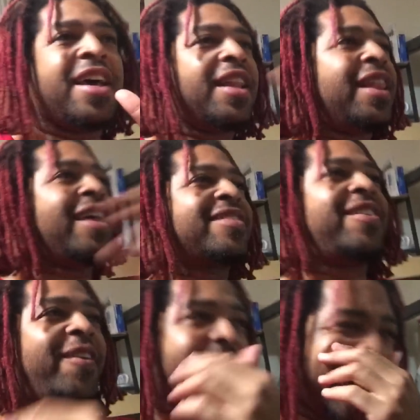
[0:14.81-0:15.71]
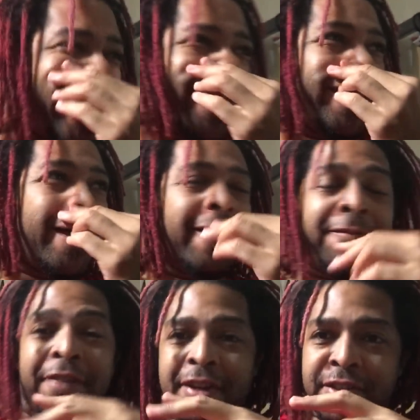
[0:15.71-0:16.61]
let's go ahead and
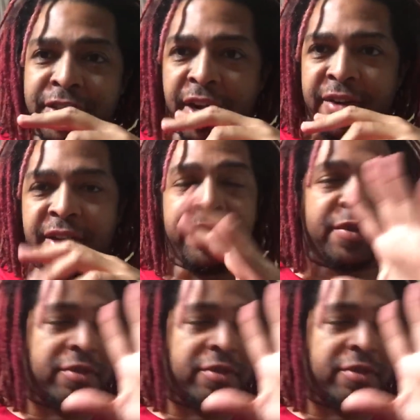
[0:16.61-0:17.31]
finish Daredevil